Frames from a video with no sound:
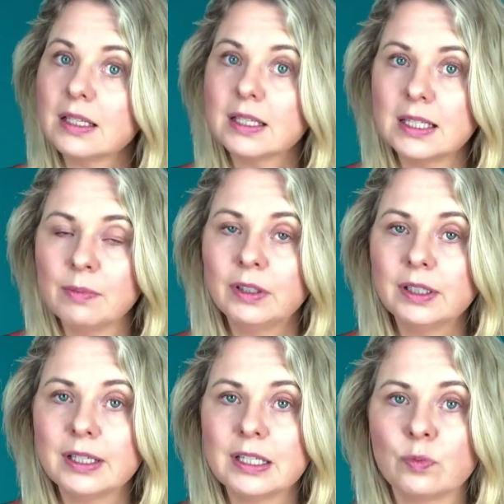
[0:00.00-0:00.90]

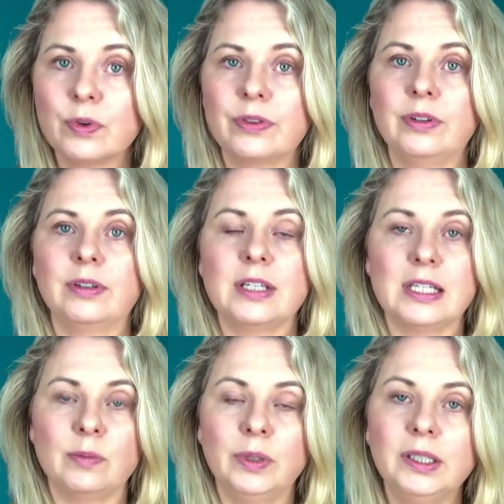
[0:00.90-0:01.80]
Similar is with the
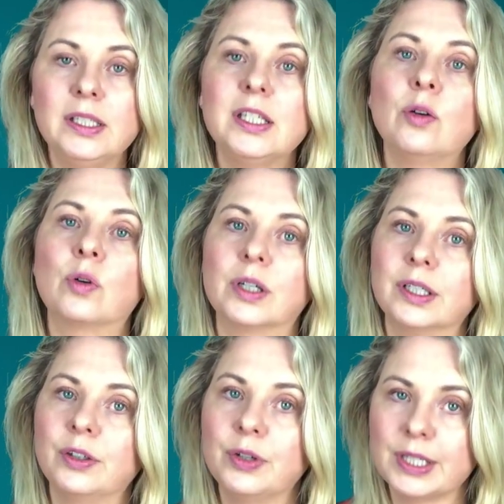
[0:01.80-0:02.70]
disability or
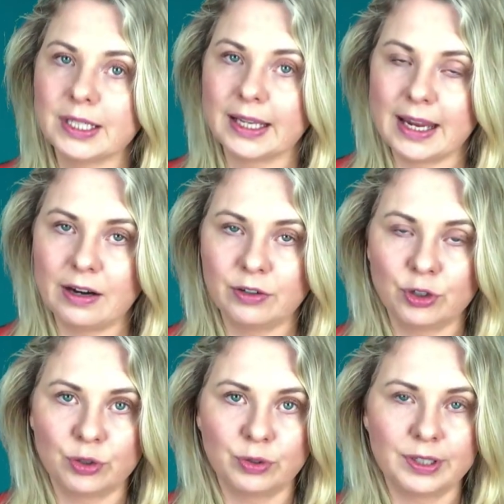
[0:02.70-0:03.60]
nursing care
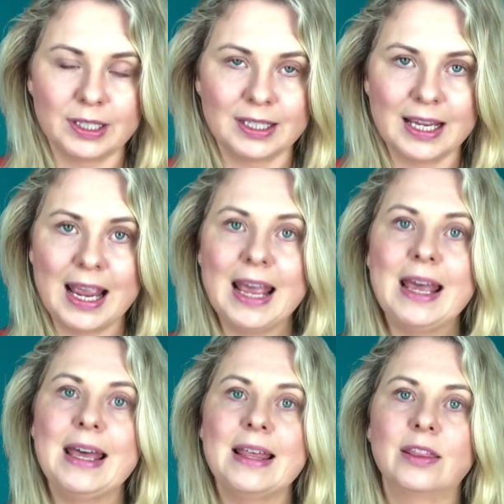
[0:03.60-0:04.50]
insurance.
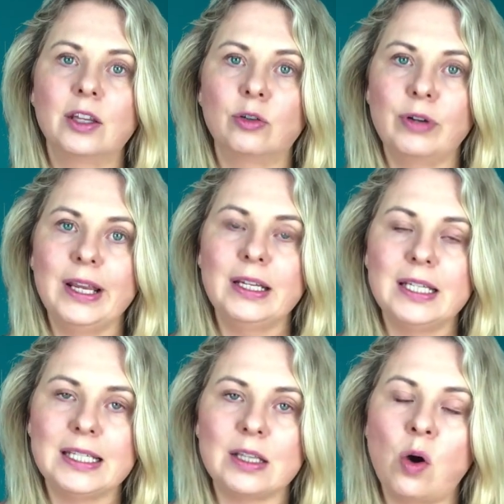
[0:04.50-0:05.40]
The rate
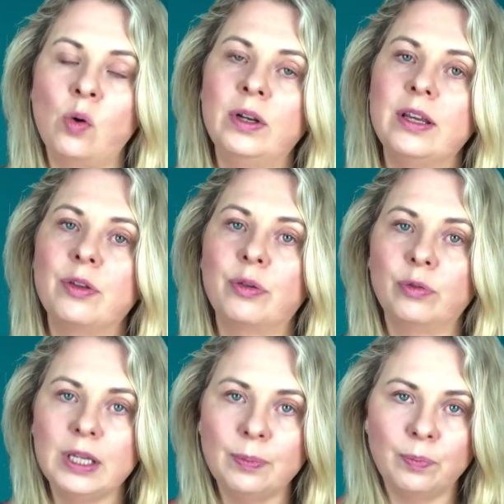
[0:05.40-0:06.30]
is only
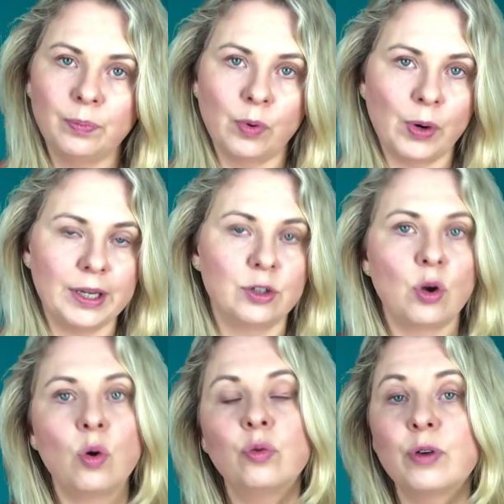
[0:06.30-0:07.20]

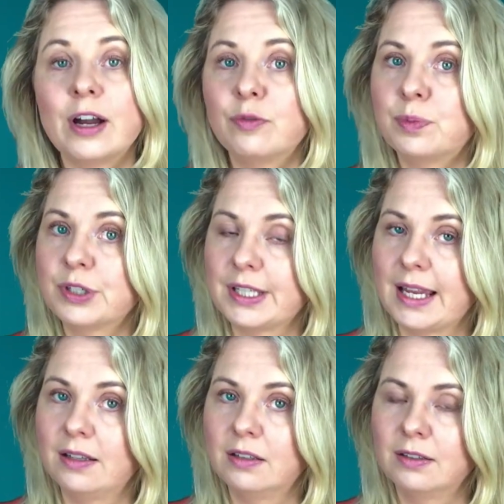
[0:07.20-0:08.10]

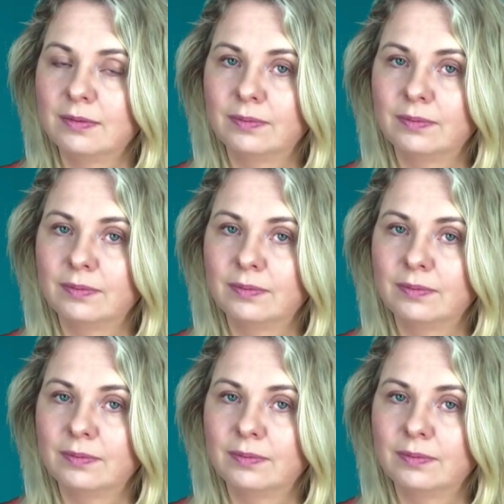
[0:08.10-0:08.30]
3.05%.